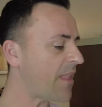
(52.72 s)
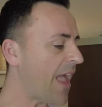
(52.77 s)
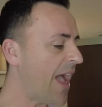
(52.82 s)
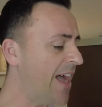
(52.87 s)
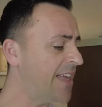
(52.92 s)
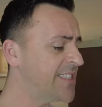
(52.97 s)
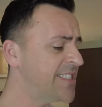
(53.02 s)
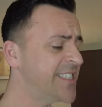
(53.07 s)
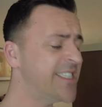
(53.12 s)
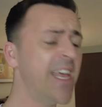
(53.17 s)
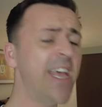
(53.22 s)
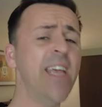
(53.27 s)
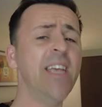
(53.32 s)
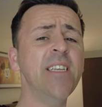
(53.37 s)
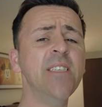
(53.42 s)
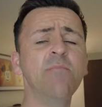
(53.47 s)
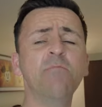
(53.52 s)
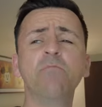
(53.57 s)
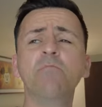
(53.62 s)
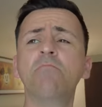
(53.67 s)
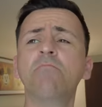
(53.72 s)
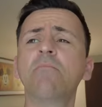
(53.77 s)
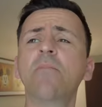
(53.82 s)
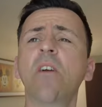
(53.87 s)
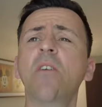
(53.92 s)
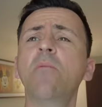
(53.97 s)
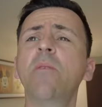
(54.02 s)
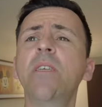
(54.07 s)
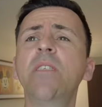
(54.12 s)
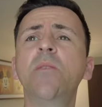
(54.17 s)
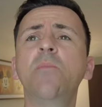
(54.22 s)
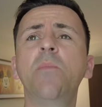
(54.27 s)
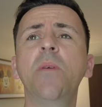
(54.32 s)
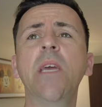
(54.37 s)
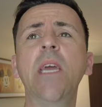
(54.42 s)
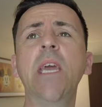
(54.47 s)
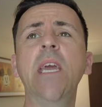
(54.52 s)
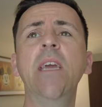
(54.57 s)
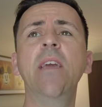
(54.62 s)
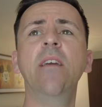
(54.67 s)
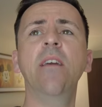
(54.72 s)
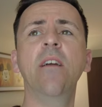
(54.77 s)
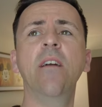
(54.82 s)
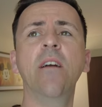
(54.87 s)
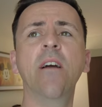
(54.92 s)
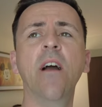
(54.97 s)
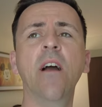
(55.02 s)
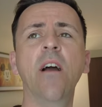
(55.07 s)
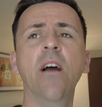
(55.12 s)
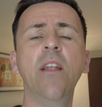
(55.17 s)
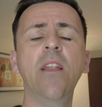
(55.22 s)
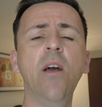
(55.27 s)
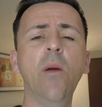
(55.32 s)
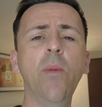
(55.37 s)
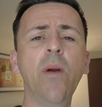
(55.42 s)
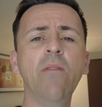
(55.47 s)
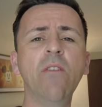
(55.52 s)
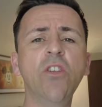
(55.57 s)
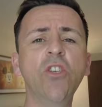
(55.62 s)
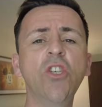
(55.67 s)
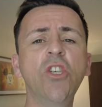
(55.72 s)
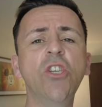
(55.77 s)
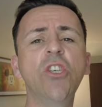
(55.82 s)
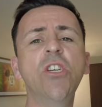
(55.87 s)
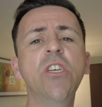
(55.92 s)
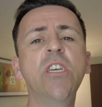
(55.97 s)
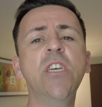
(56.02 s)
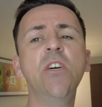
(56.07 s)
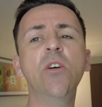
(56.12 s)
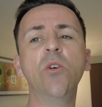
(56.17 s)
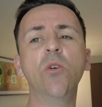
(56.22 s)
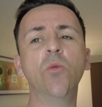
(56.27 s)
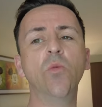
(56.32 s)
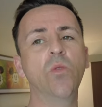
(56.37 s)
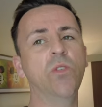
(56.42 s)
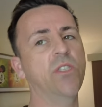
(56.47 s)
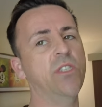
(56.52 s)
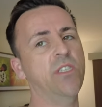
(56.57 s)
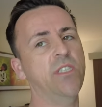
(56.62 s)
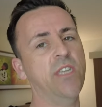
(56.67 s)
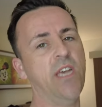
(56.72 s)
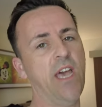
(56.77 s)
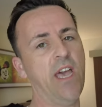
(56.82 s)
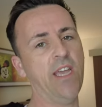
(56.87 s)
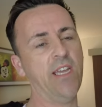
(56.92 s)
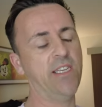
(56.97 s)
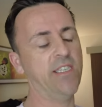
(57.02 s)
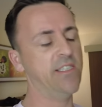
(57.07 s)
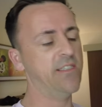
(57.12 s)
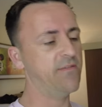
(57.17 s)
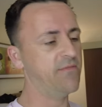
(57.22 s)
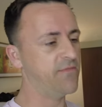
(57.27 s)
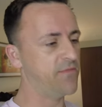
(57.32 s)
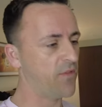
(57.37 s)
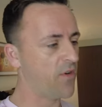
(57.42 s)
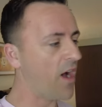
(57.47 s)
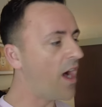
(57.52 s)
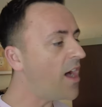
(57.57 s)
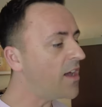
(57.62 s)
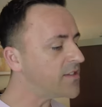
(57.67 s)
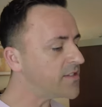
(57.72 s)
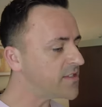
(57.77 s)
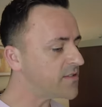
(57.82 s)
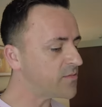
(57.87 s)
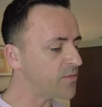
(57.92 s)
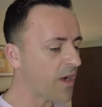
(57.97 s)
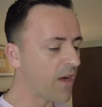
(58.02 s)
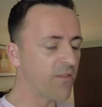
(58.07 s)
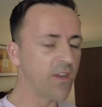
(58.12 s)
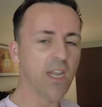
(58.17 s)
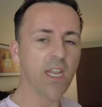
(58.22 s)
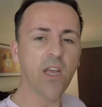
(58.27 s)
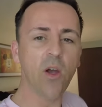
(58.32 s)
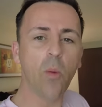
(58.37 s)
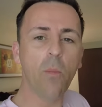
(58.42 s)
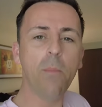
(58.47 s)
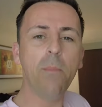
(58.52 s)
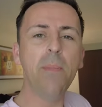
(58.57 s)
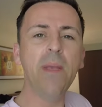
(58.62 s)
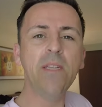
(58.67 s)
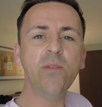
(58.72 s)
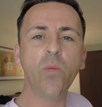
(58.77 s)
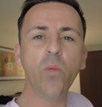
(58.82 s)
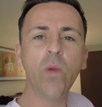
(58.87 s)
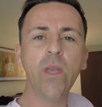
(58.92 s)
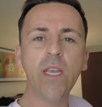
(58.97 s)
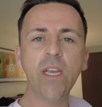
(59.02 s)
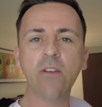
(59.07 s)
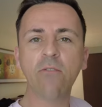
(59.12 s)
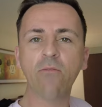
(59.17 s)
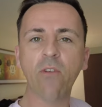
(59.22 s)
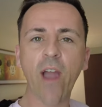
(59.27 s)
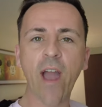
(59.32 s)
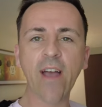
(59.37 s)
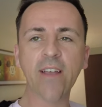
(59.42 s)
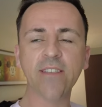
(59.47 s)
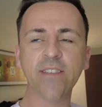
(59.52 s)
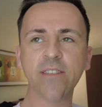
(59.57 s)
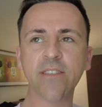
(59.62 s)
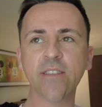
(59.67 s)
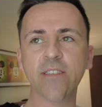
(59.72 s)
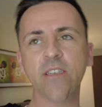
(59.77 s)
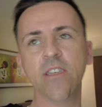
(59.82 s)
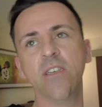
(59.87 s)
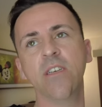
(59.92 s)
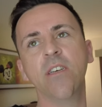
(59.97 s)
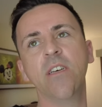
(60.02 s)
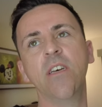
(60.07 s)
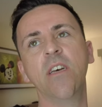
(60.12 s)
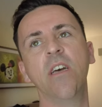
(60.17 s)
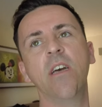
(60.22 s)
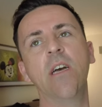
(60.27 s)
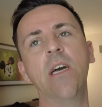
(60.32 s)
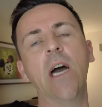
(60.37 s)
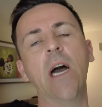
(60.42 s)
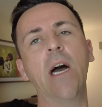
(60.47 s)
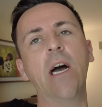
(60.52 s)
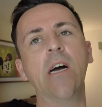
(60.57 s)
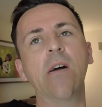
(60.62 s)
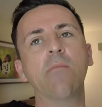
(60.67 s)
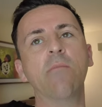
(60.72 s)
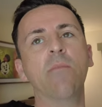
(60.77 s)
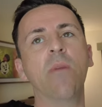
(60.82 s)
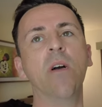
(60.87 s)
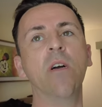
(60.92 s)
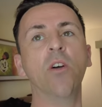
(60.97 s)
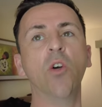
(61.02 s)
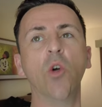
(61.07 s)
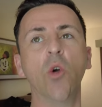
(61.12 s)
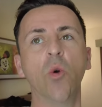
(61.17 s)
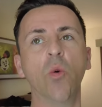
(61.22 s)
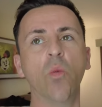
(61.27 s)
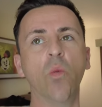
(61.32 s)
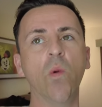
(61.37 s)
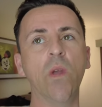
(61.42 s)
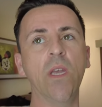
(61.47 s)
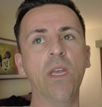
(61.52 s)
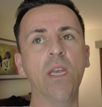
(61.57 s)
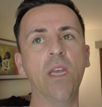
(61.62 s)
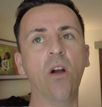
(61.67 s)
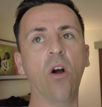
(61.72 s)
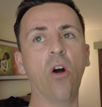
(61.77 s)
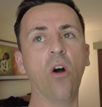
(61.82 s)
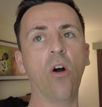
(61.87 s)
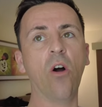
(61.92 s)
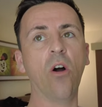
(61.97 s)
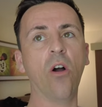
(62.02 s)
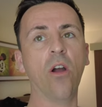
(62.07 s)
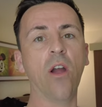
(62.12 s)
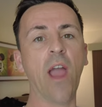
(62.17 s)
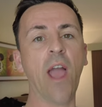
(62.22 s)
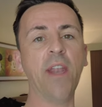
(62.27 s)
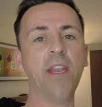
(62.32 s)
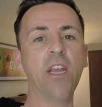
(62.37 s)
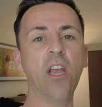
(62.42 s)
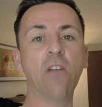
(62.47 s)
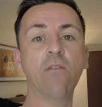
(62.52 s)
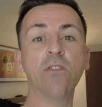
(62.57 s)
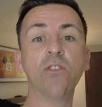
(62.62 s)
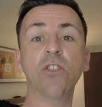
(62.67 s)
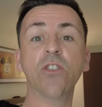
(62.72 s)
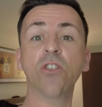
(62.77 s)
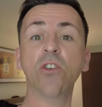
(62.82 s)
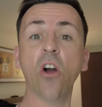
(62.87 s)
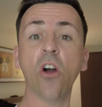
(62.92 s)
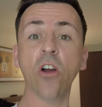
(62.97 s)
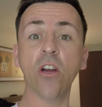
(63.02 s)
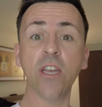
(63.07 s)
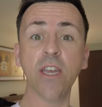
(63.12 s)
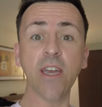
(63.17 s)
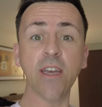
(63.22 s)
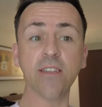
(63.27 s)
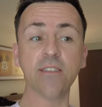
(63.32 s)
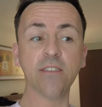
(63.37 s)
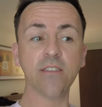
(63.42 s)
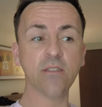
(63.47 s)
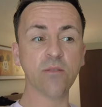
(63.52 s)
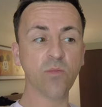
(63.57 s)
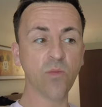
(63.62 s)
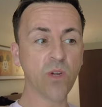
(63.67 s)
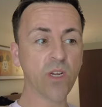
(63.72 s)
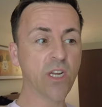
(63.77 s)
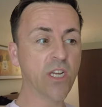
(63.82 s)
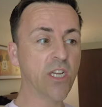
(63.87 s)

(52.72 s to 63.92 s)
And today is going to be a little bit of a chilled day for us. We're having a little midweek rest. Um, we are heading over to Target. We're